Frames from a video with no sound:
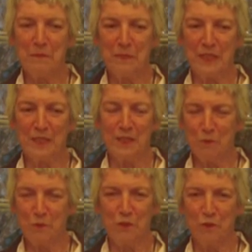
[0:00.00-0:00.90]
But it's
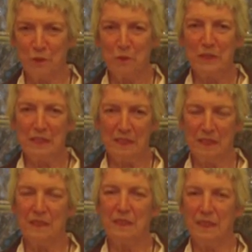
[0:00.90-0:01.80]
what you're doing
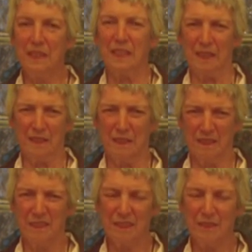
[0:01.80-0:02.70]
in it,
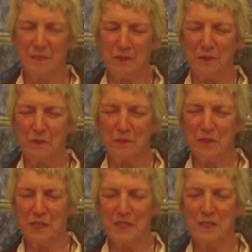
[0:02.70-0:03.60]
you know,
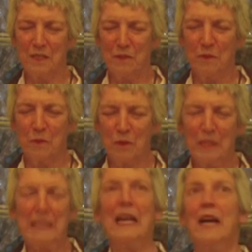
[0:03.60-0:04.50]
just
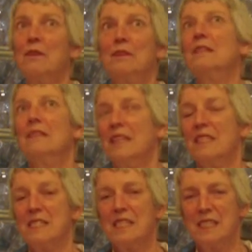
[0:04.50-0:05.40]
working out,
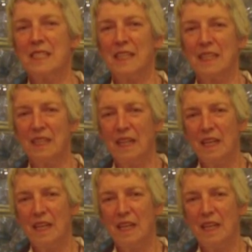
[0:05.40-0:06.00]
as they say,